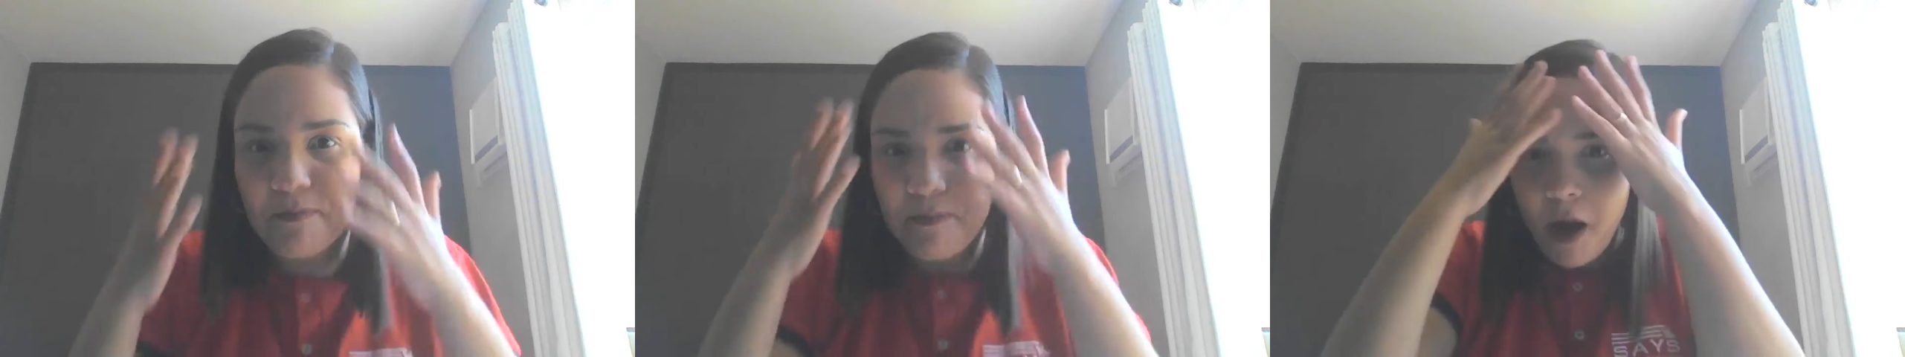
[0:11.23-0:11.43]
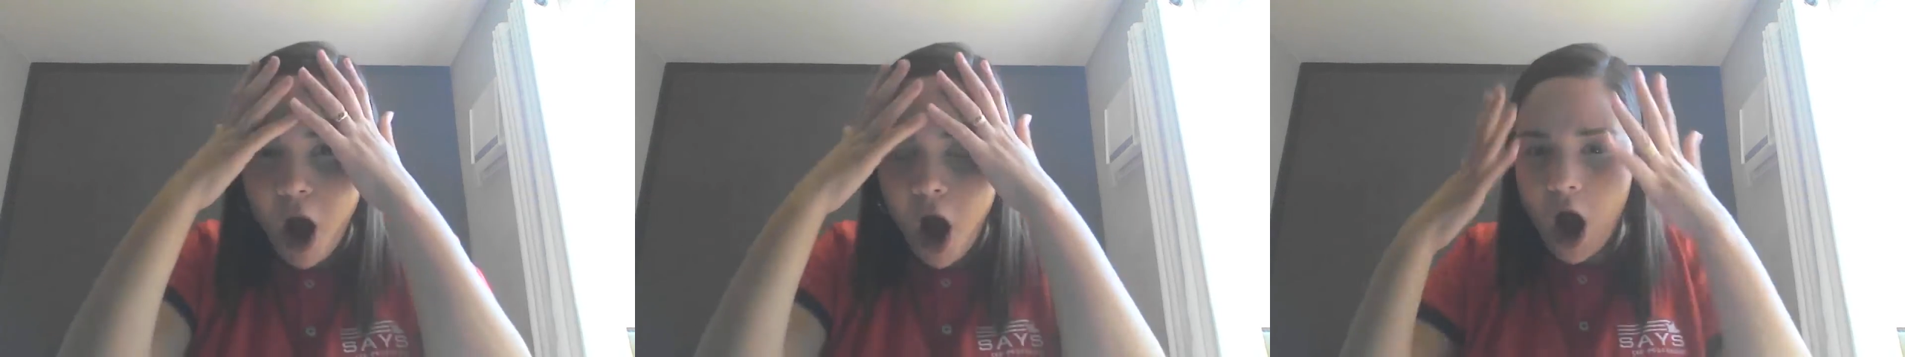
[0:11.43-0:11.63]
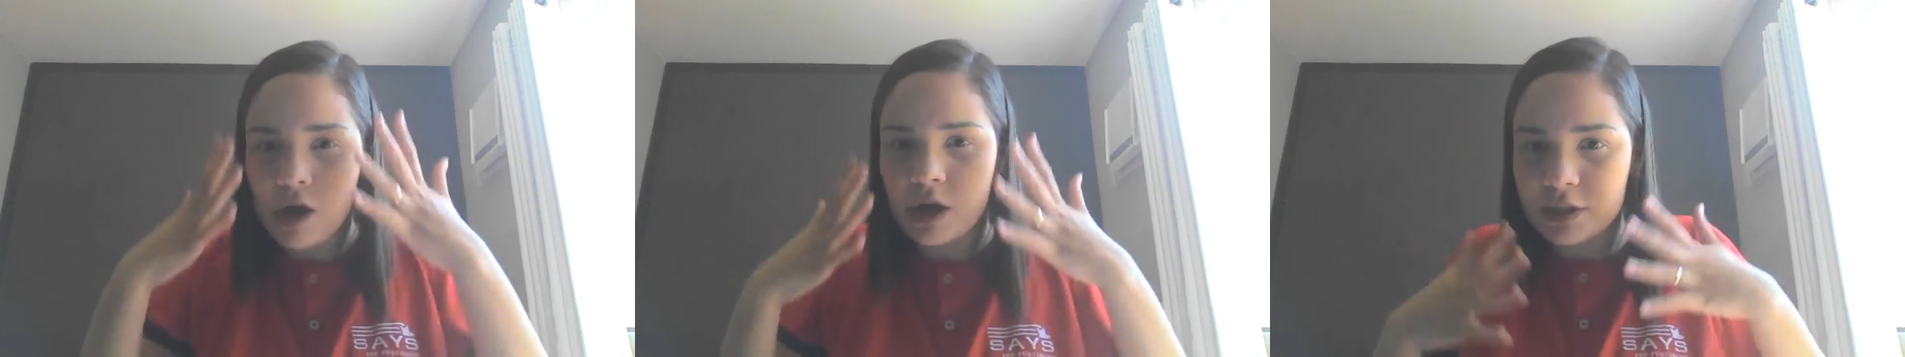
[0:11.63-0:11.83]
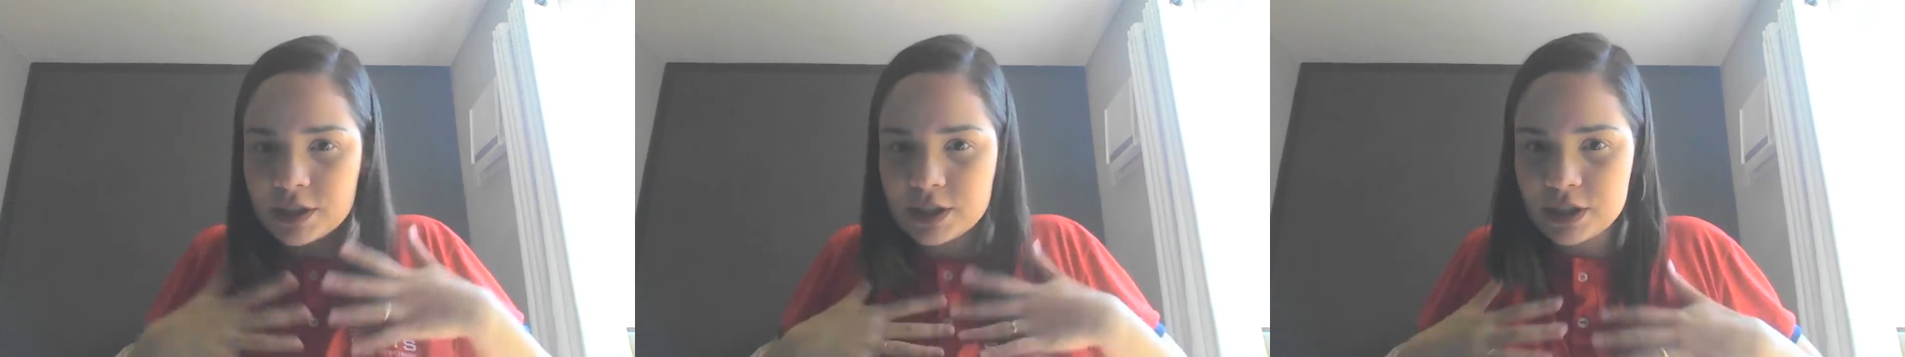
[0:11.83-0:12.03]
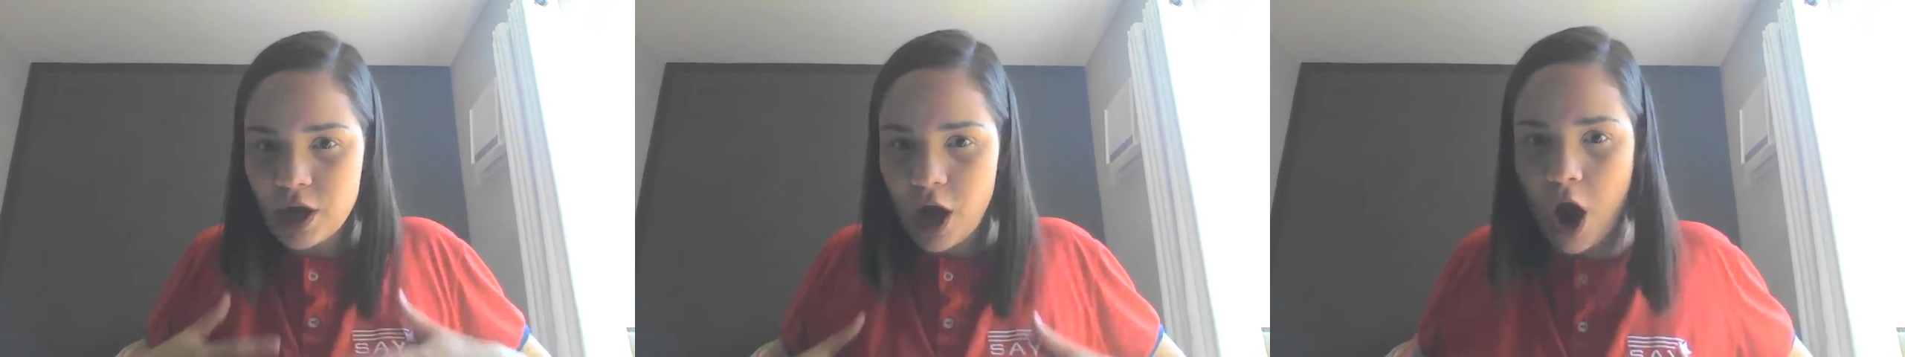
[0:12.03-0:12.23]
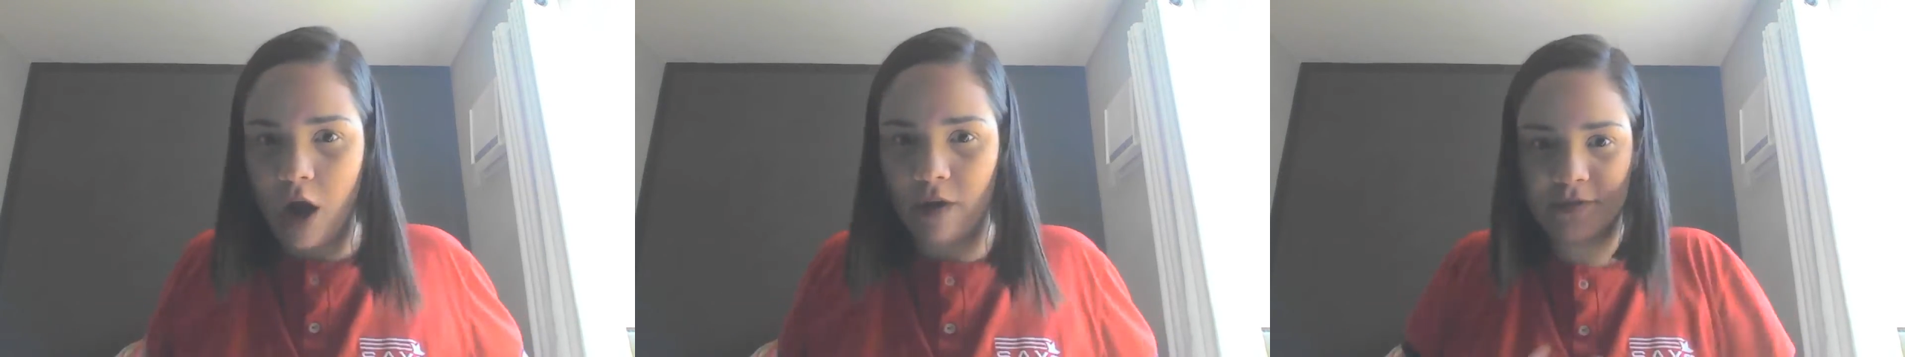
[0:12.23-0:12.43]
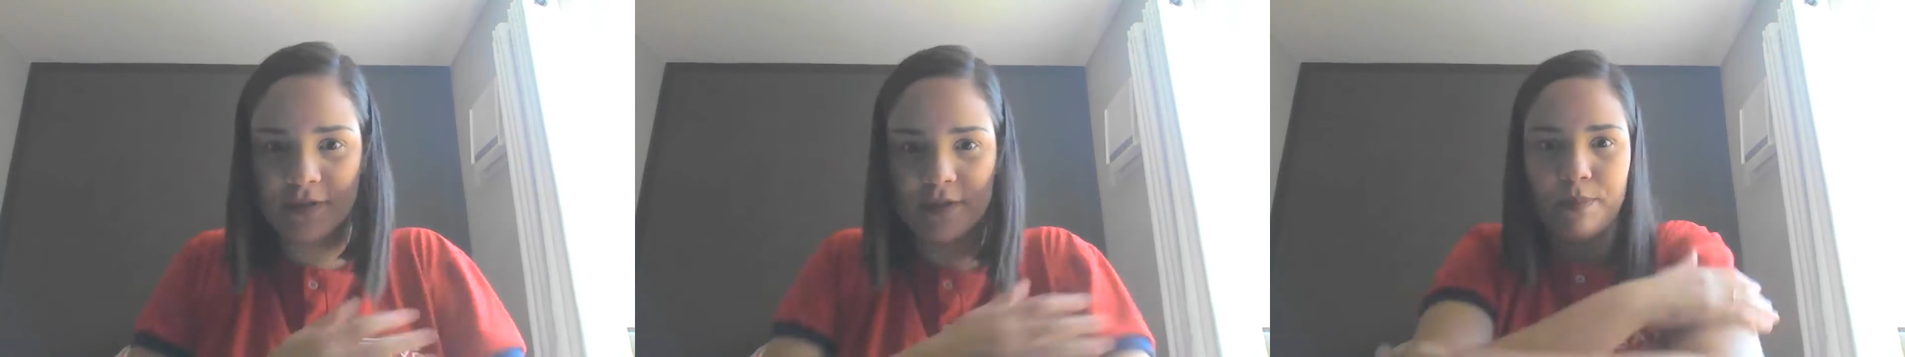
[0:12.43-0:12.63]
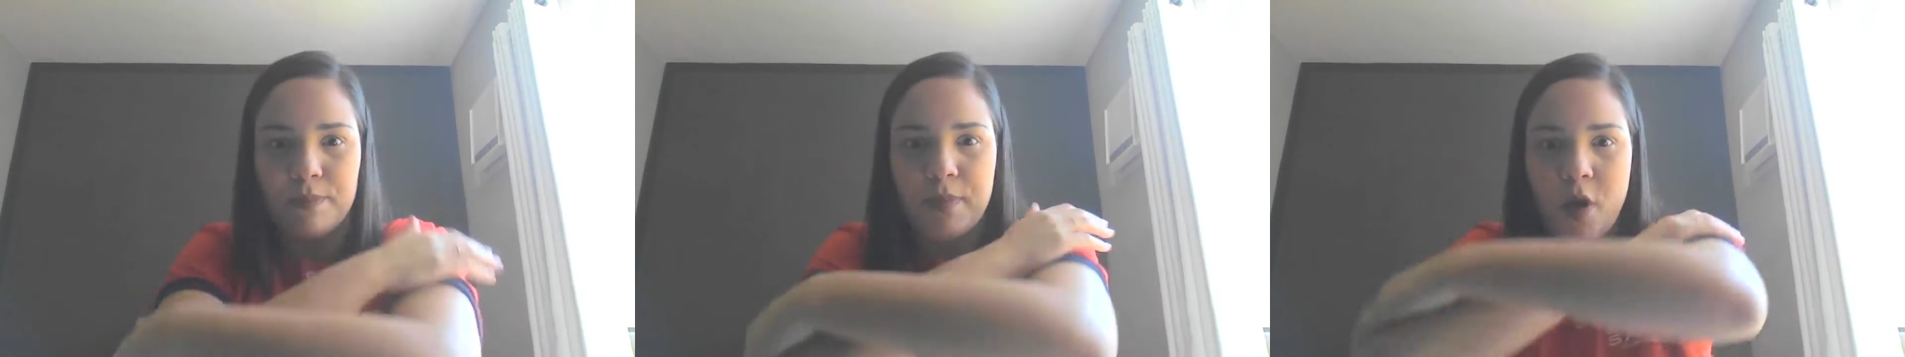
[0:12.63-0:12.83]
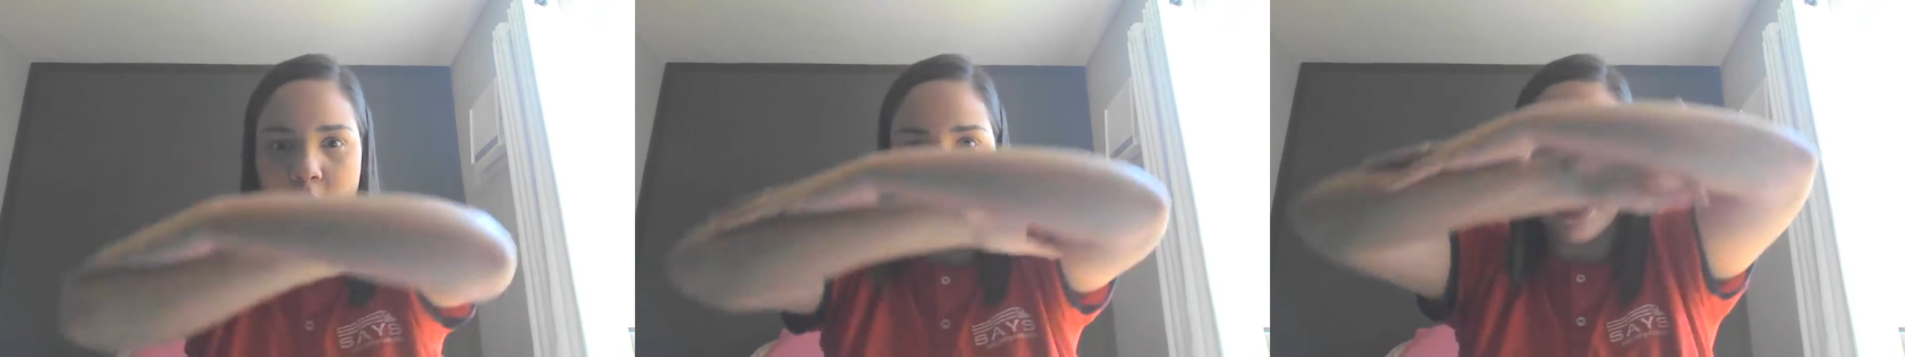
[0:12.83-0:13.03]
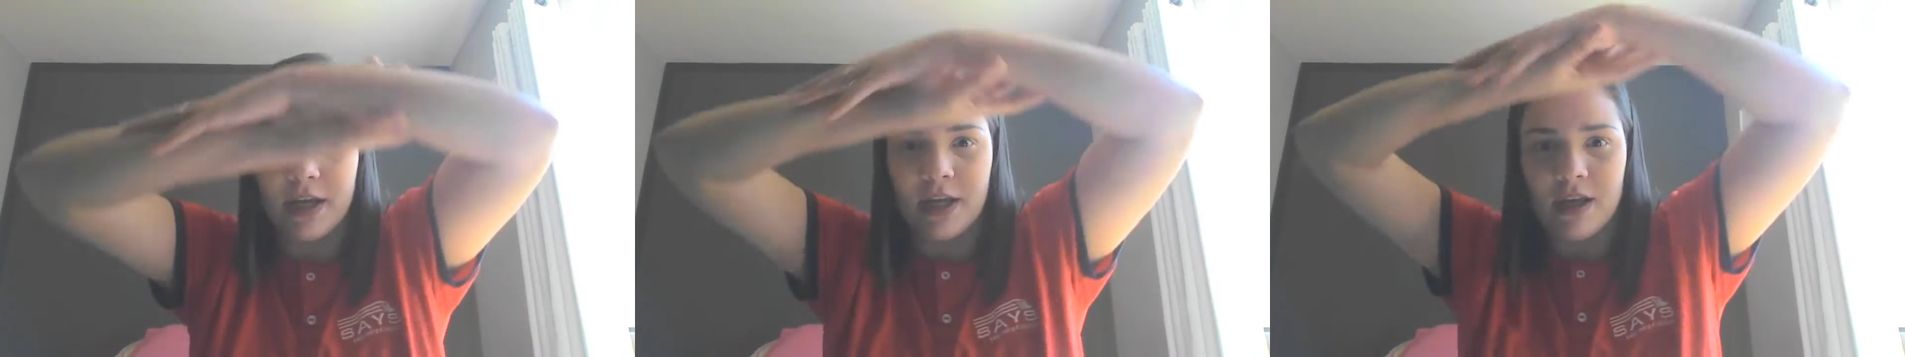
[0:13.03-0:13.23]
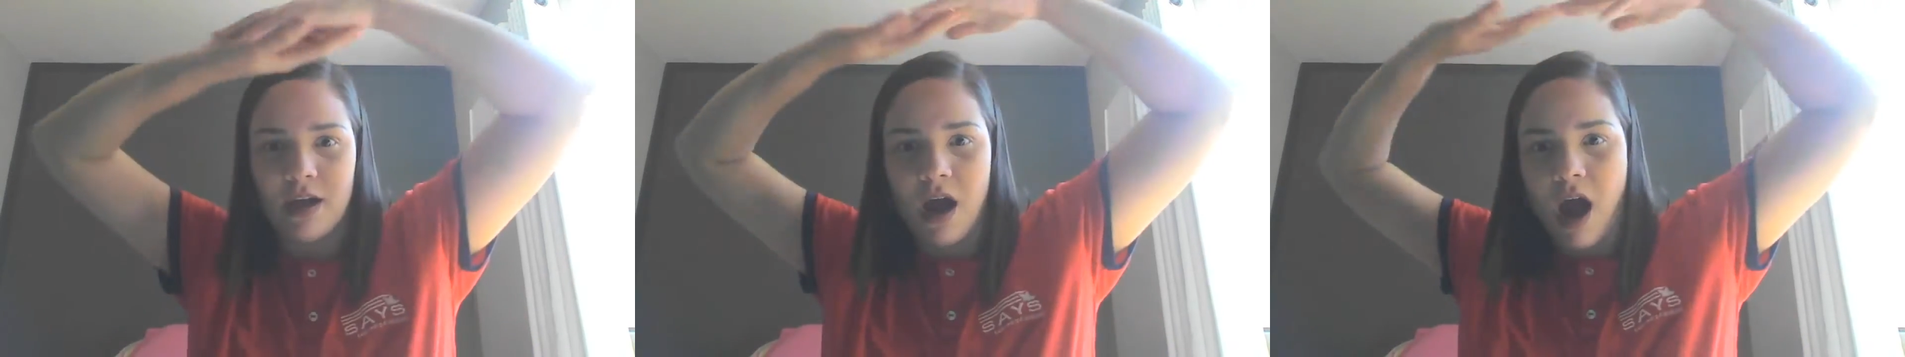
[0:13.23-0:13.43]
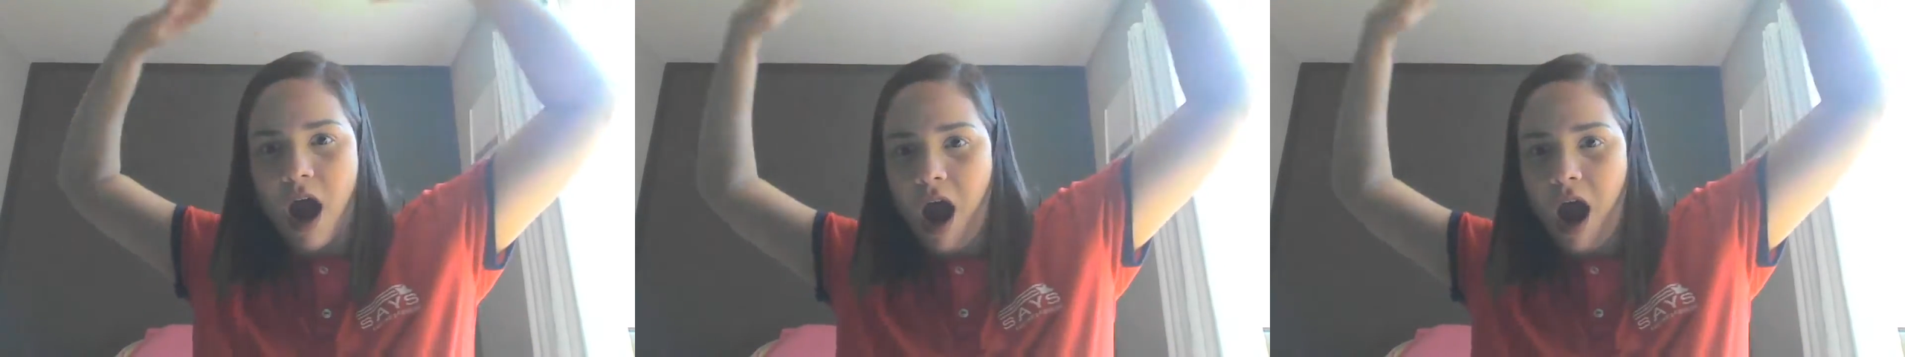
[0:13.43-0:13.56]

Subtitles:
parts of the body.